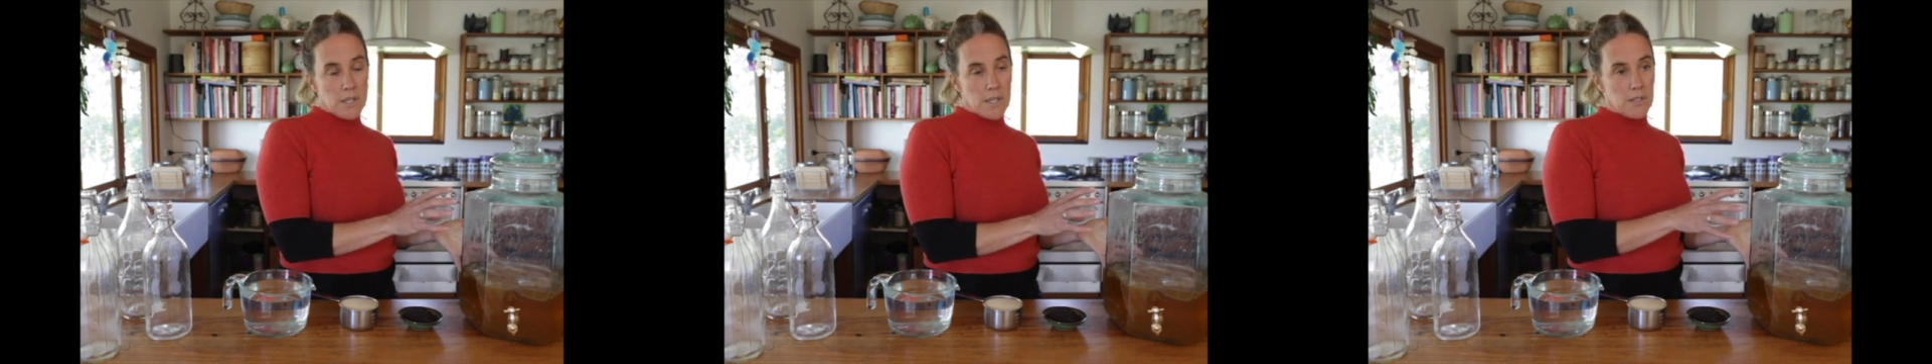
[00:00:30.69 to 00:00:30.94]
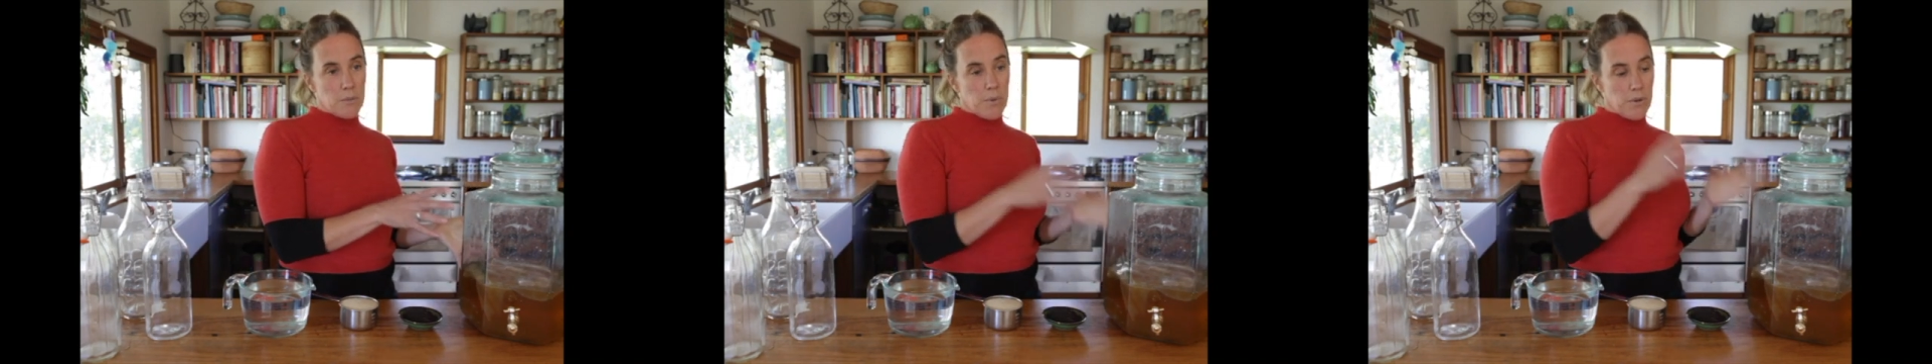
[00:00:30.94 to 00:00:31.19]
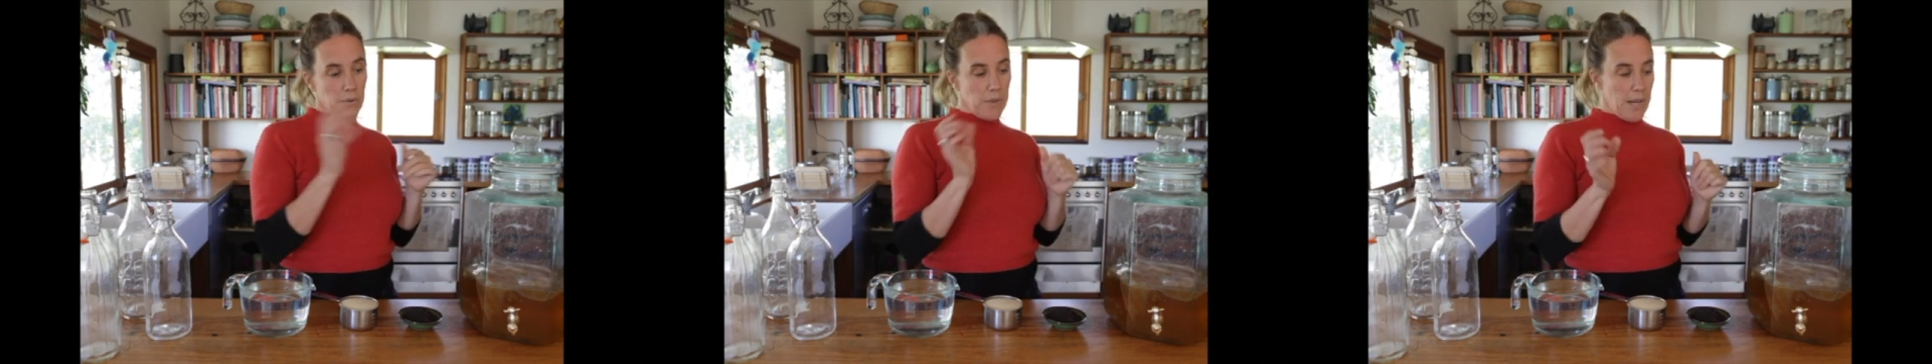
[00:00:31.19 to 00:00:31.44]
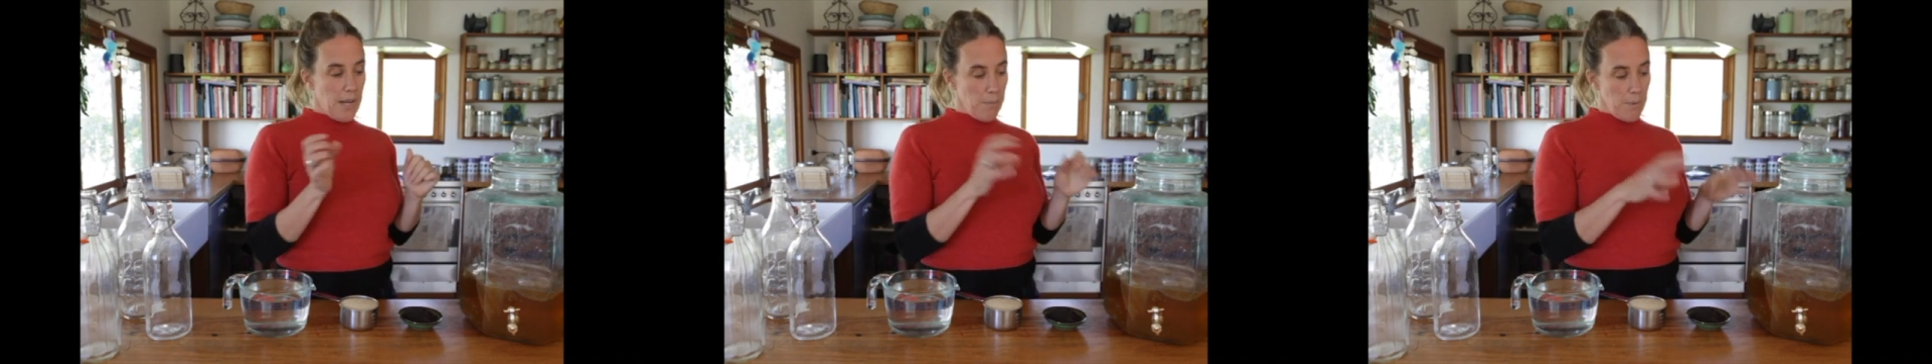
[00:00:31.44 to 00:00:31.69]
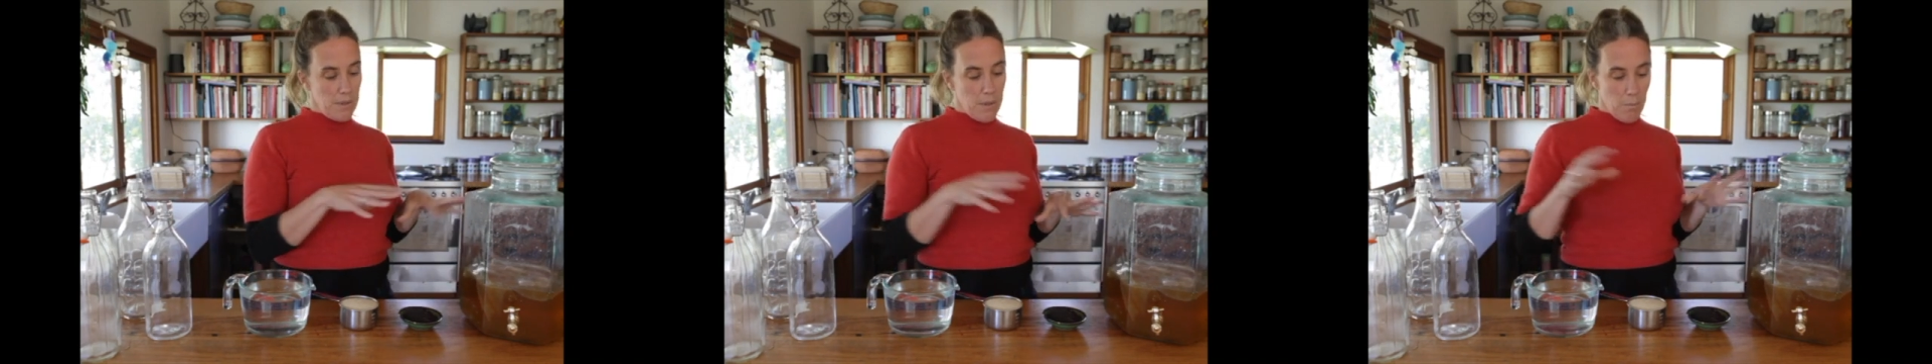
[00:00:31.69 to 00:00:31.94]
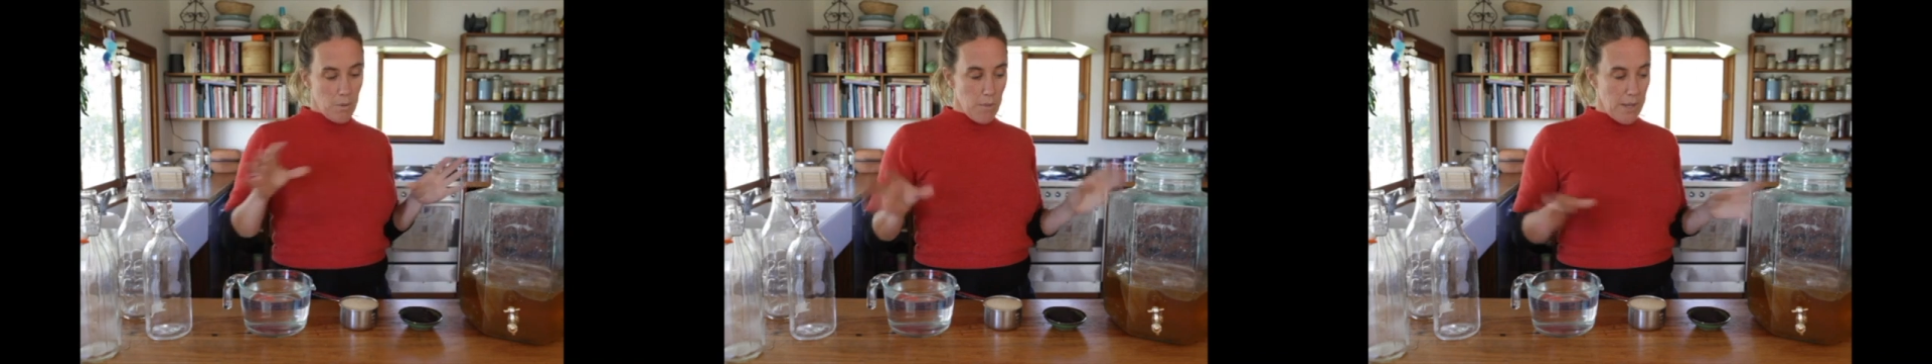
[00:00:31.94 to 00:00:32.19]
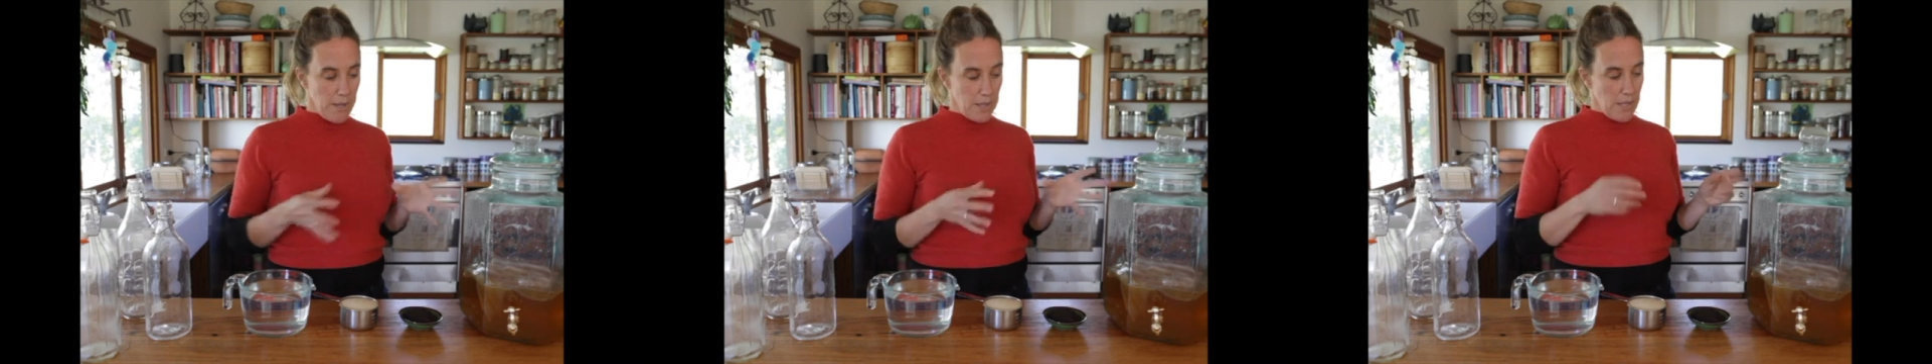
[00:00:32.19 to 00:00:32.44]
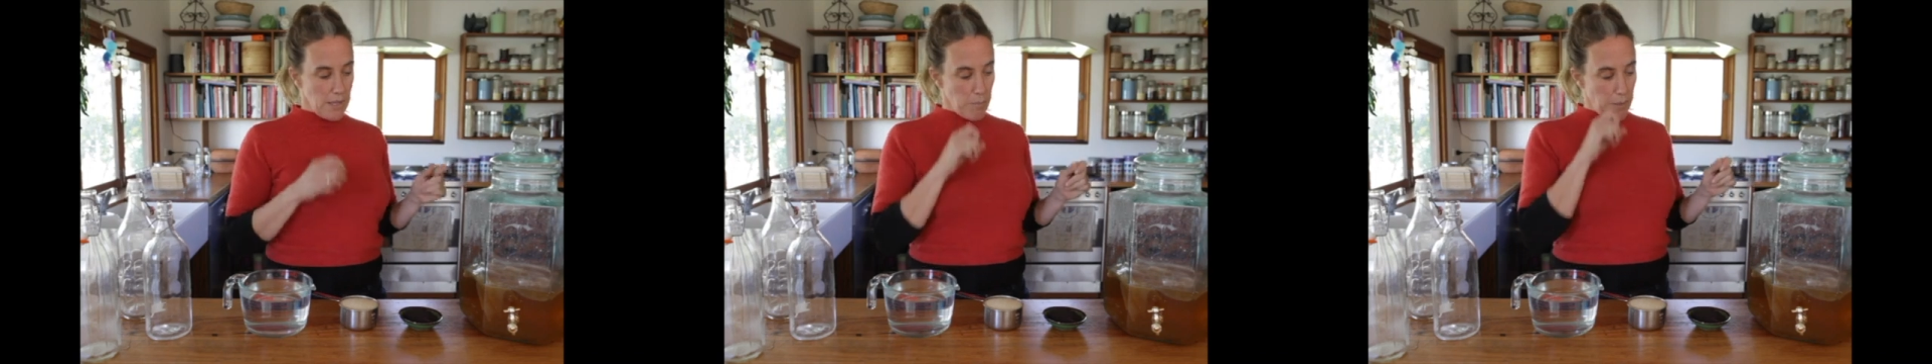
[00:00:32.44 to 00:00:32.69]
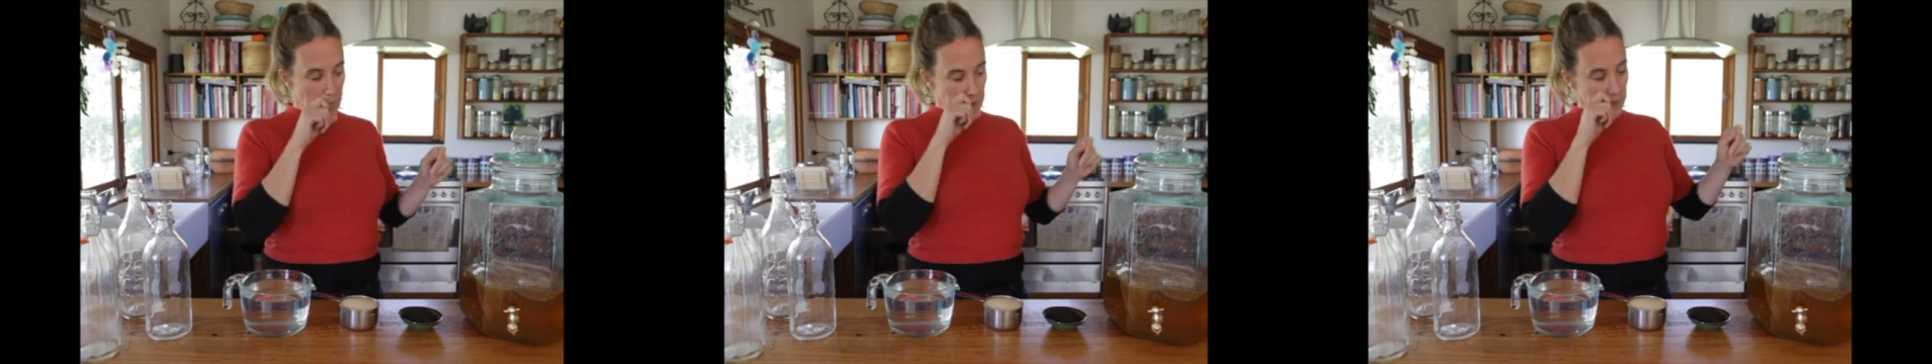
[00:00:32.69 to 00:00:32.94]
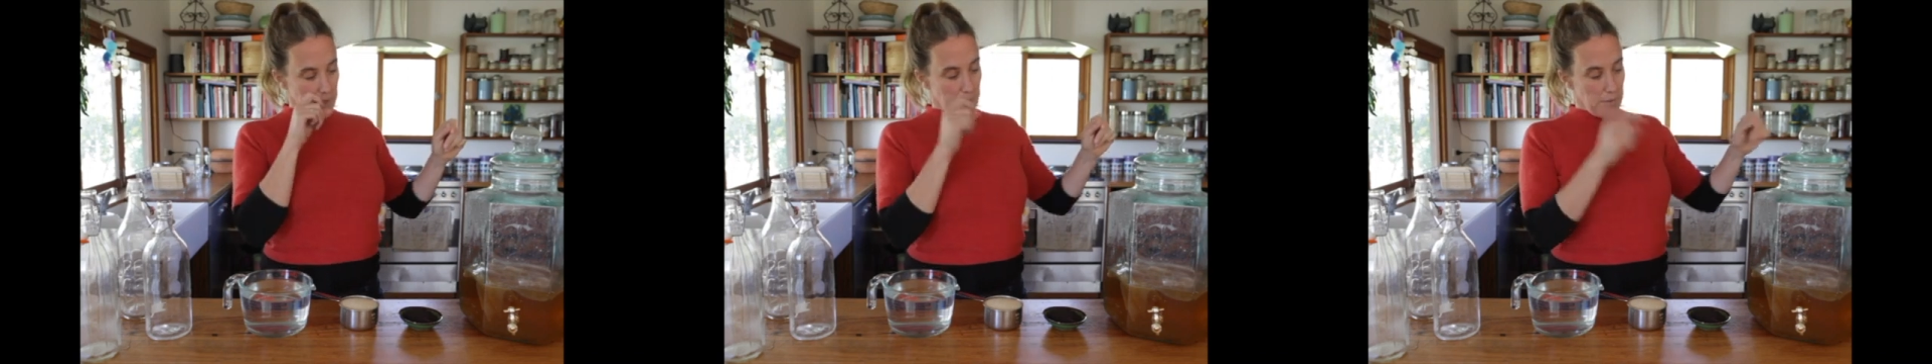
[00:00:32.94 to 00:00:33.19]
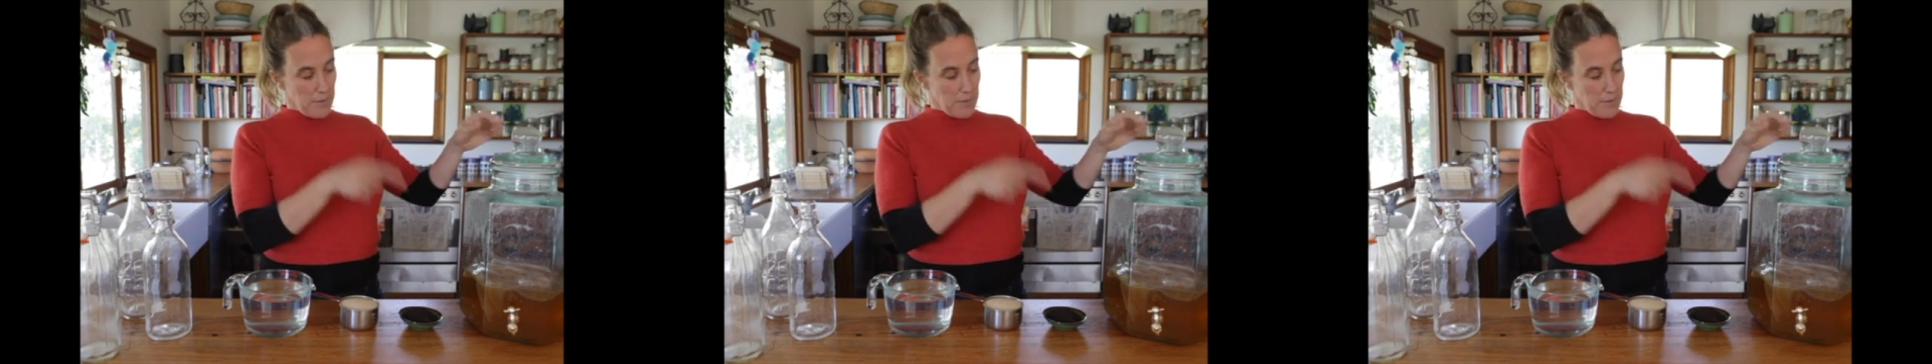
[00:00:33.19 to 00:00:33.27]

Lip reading: need to bottle that up and then we make another batch.